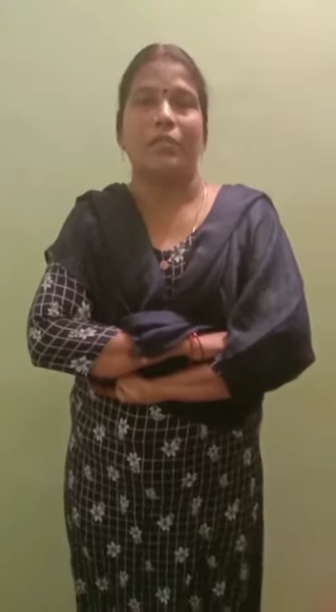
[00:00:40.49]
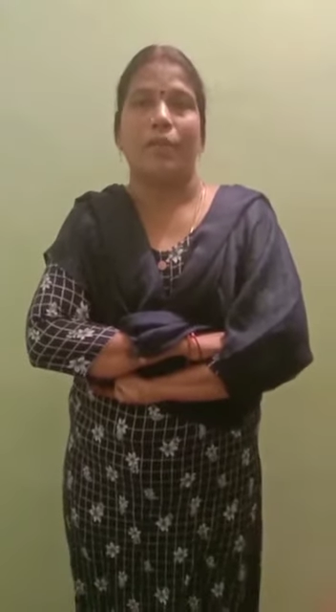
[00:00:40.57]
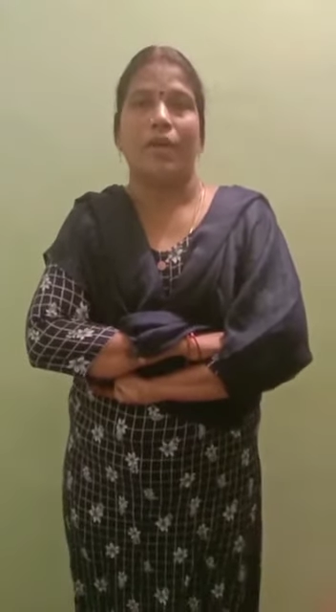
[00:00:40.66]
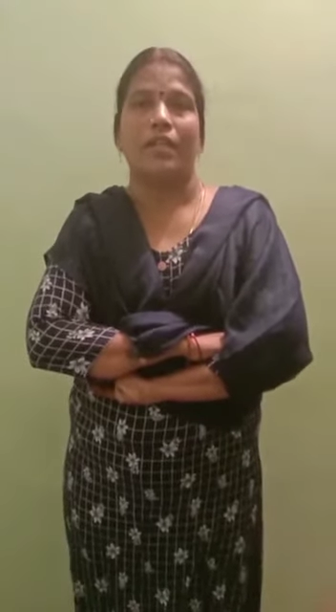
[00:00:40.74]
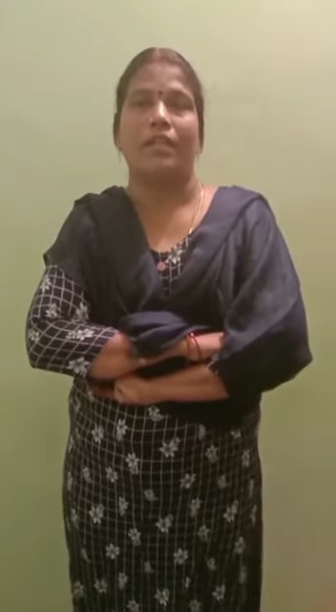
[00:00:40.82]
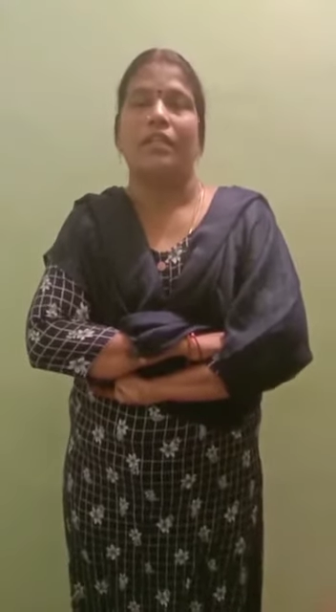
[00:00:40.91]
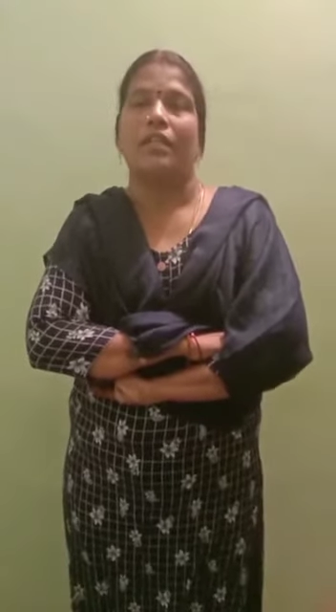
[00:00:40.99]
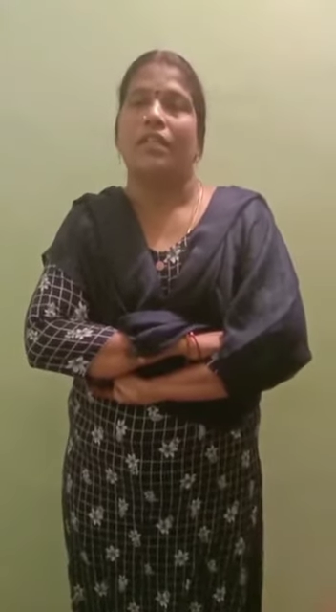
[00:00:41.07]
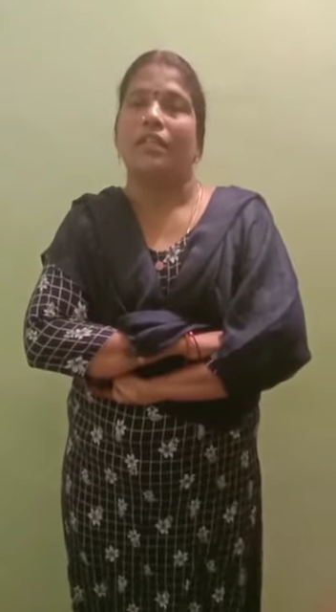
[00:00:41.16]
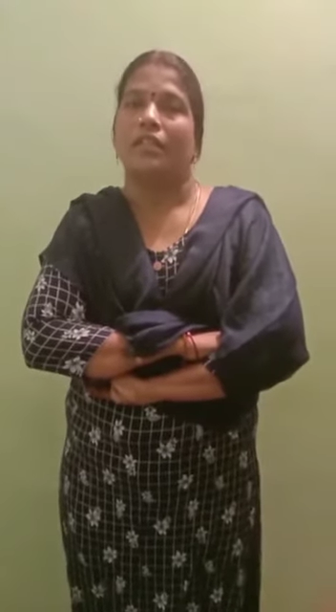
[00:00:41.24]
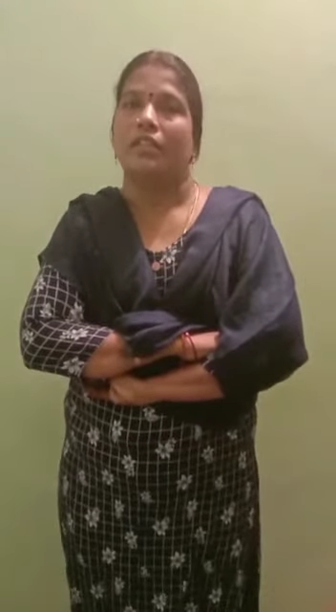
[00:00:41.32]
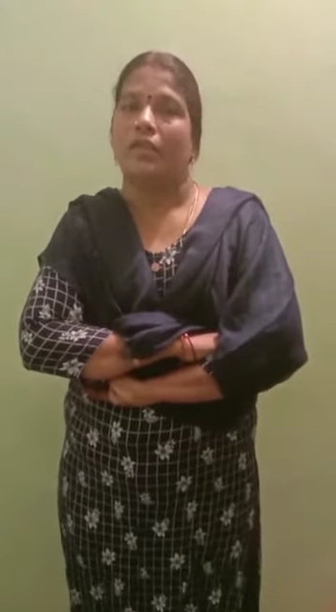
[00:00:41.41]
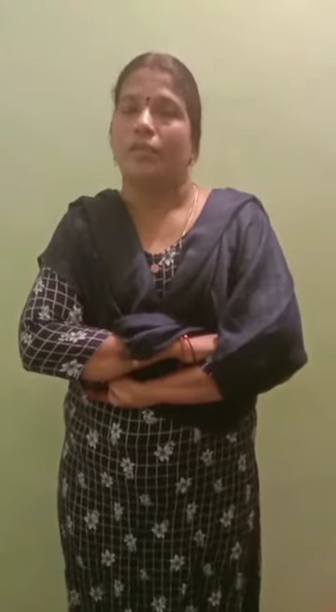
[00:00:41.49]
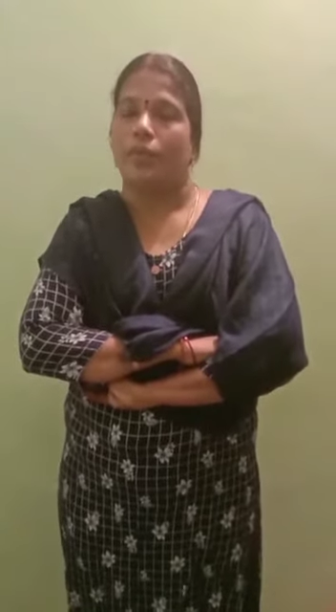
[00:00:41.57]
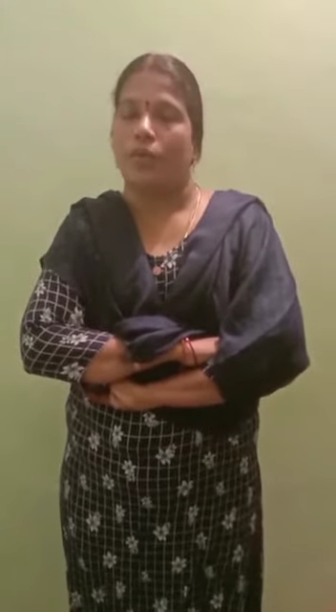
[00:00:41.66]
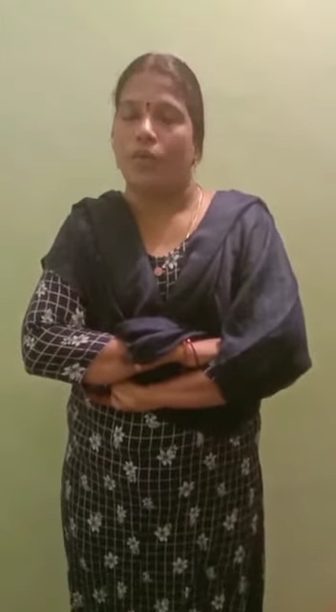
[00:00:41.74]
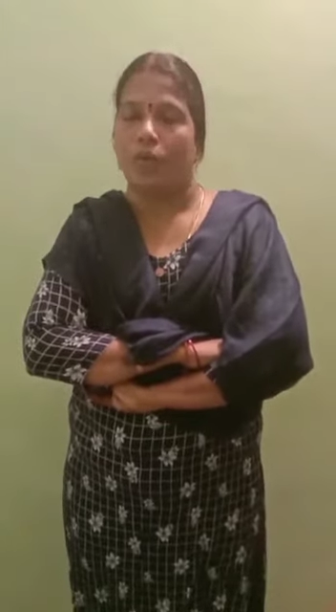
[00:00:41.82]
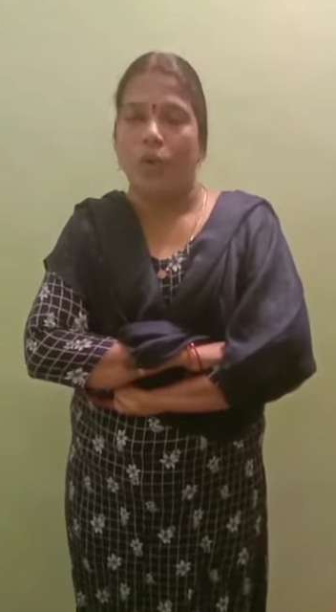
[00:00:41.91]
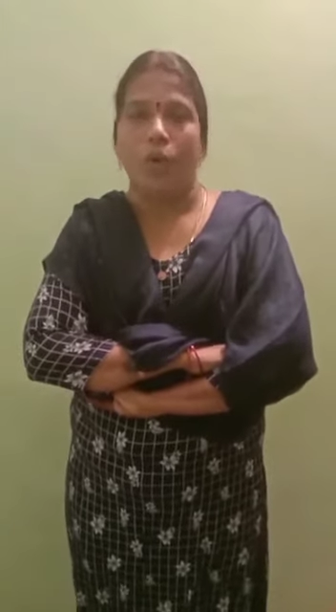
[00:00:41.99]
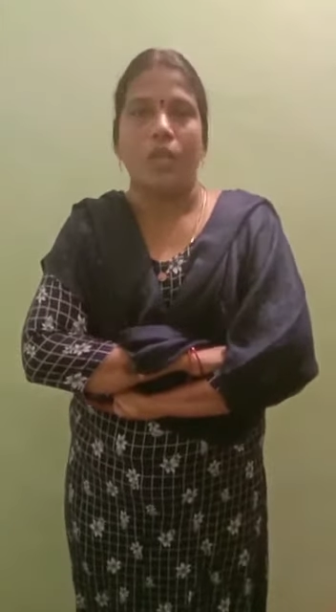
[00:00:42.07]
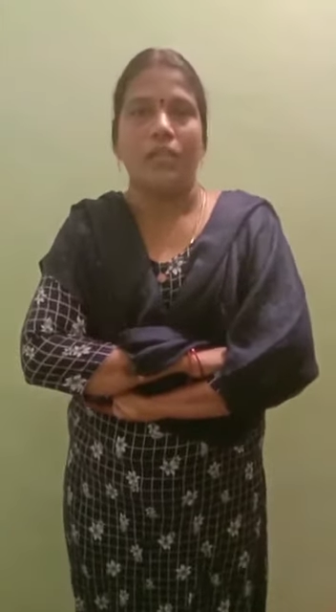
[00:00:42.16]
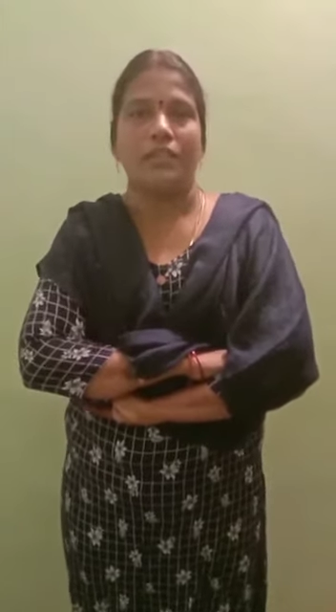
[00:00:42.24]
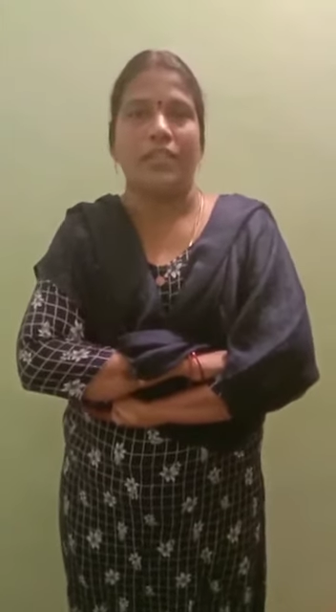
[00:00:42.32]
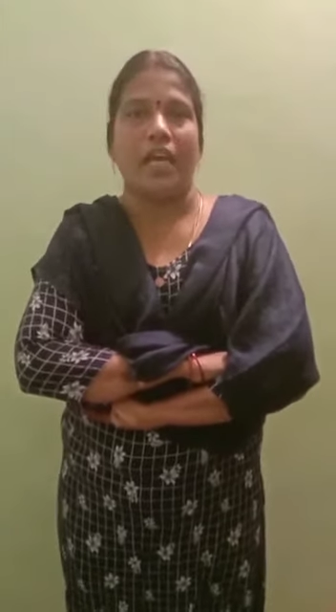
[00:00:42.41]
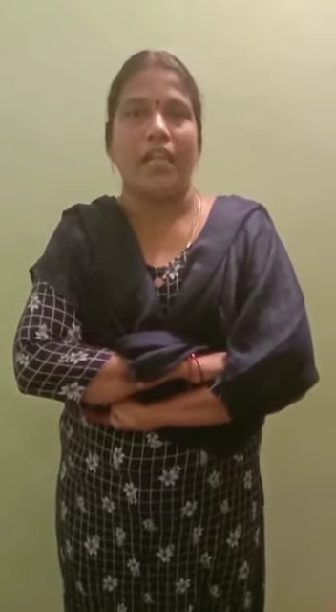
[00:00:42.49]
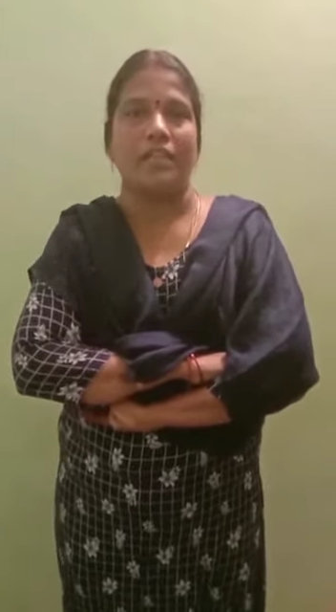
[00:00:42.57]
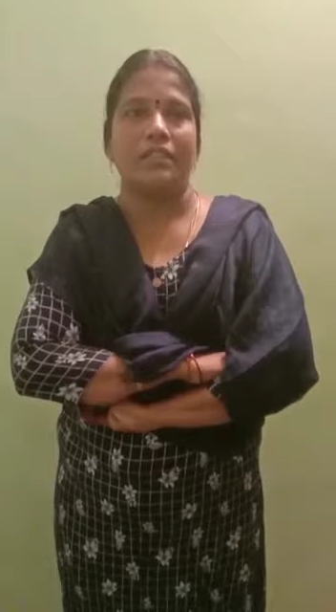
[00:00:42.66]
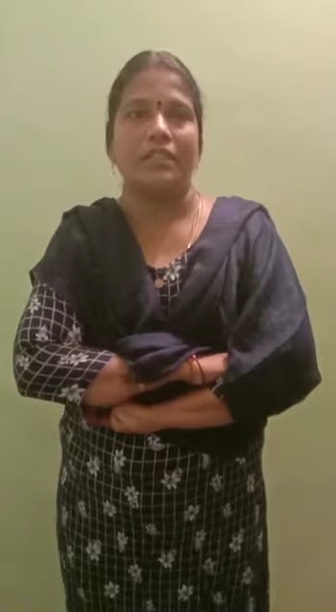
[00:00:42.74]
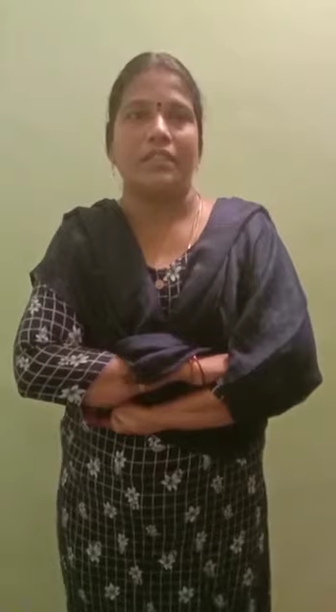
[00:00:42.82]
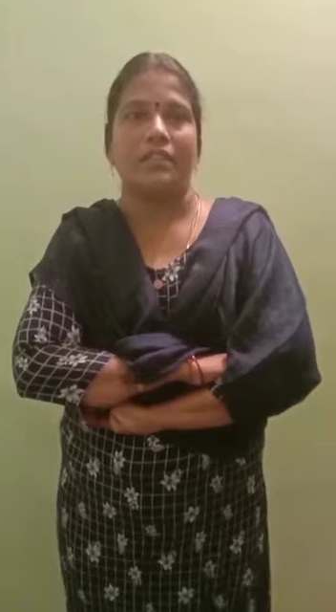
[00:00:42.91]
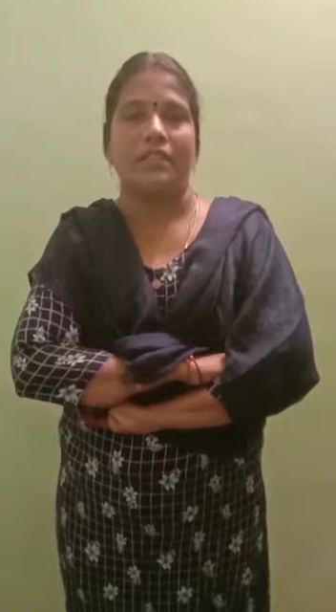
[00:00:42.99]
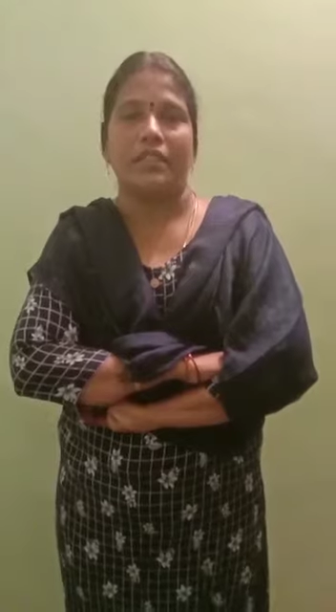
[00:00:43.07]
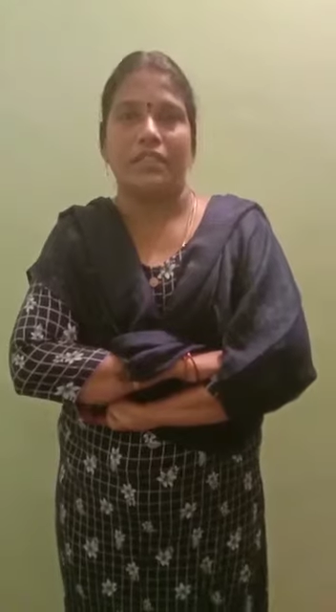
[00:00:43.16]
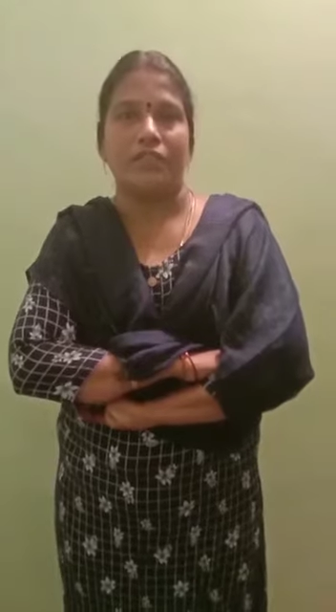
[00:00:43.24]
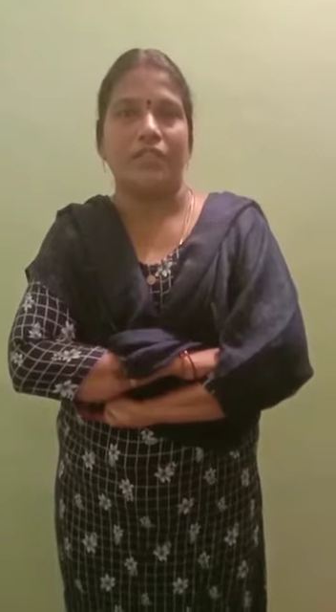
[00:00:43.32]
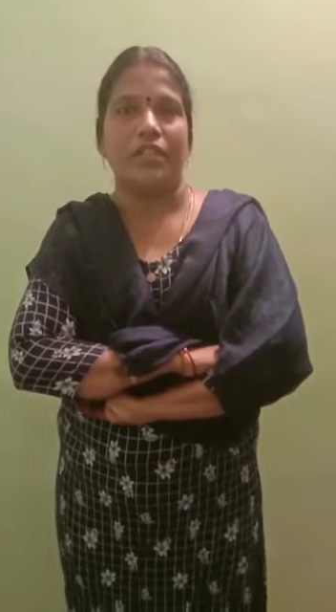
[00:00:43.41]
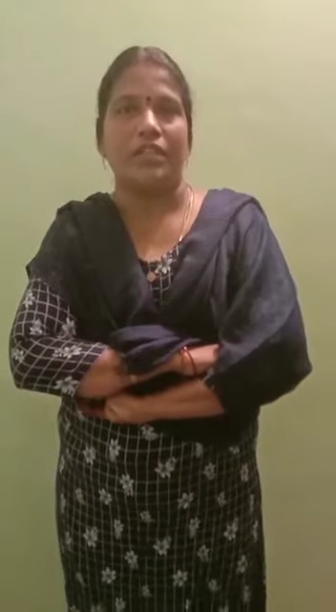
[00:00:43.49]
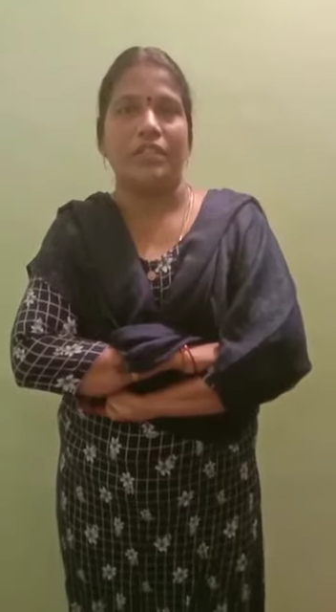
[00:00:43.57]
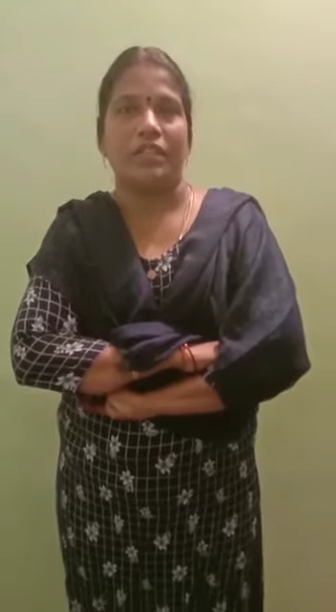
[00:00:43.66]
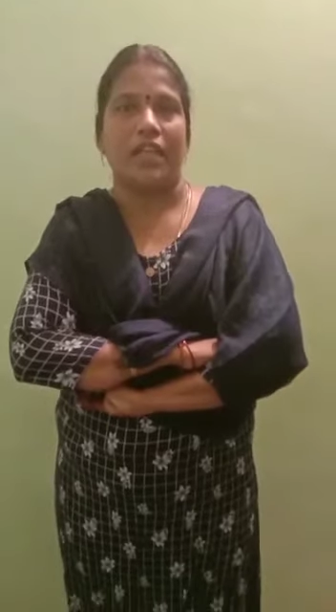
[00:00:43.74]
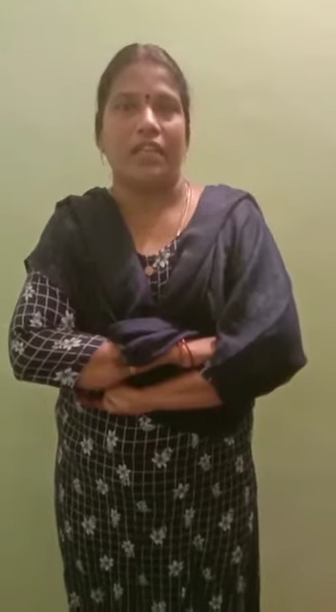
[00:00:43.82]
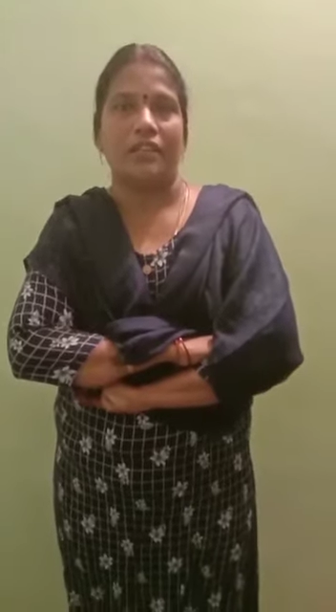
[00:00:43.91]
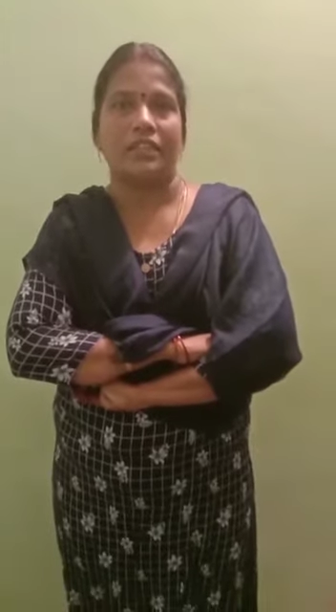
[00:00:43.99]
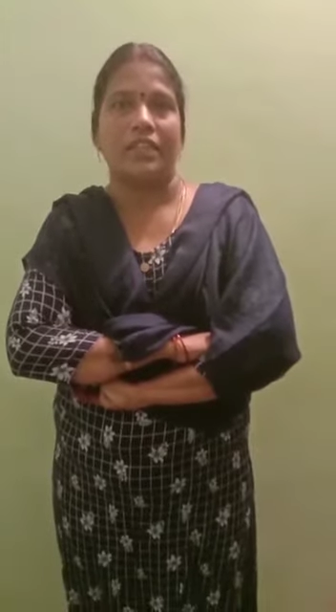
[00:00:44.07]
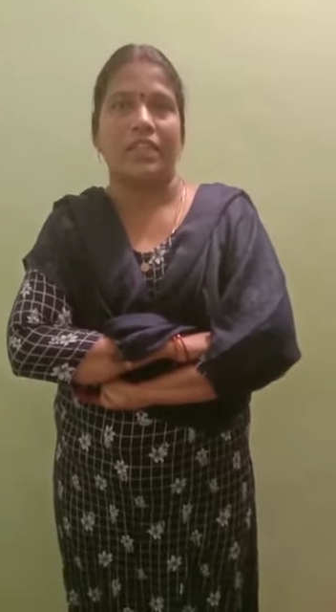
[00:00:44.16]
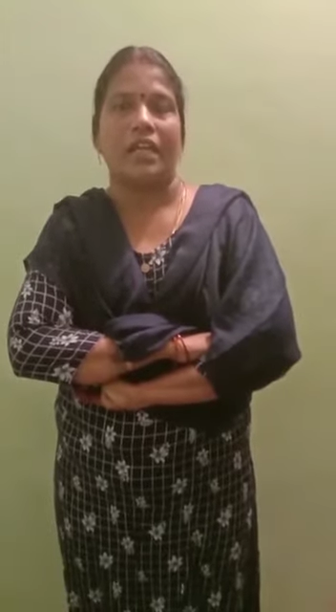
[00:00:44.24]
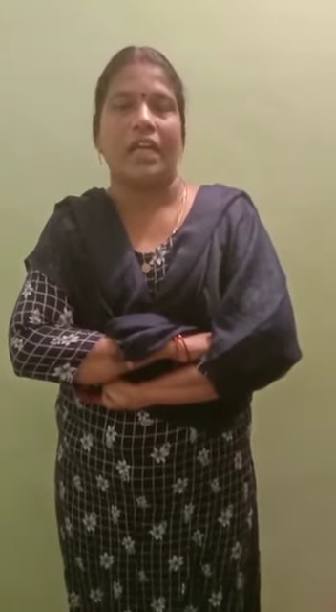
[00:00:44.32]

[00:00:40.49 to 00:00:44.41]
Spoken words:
but they broke all the challenges and difficult tasks,